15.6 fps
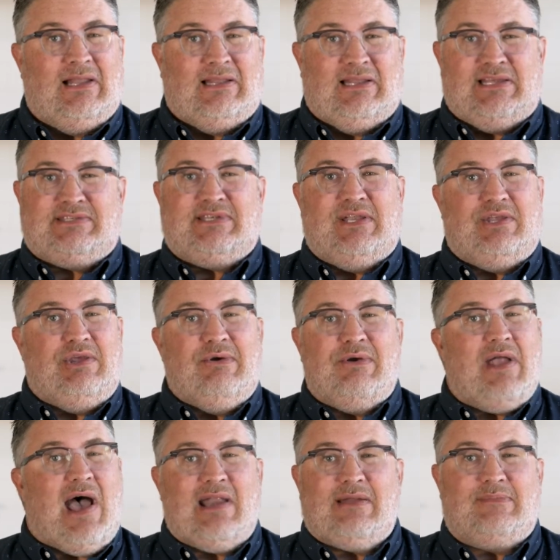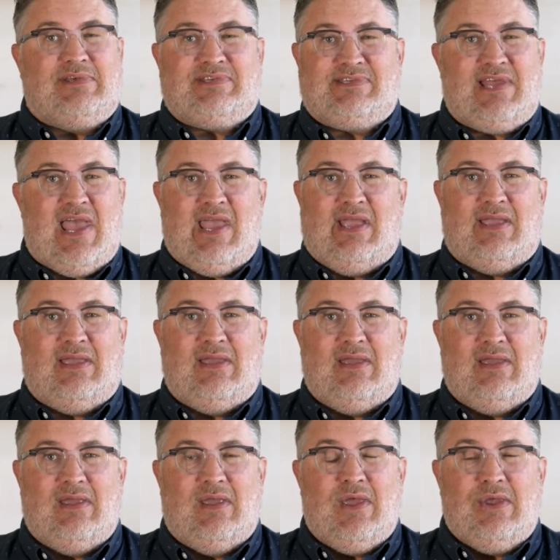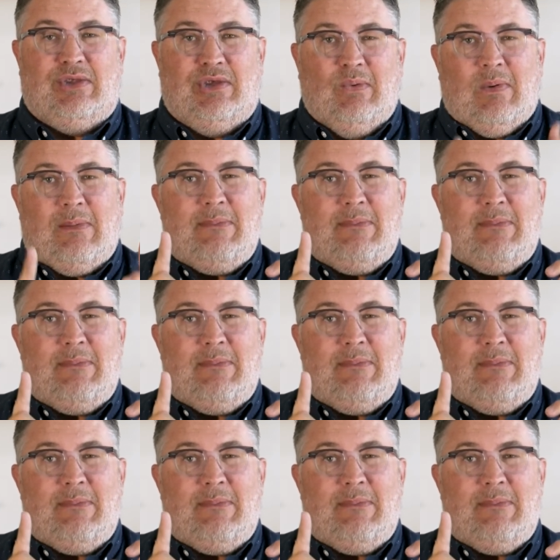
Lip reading: Listen, you're not a mistake. You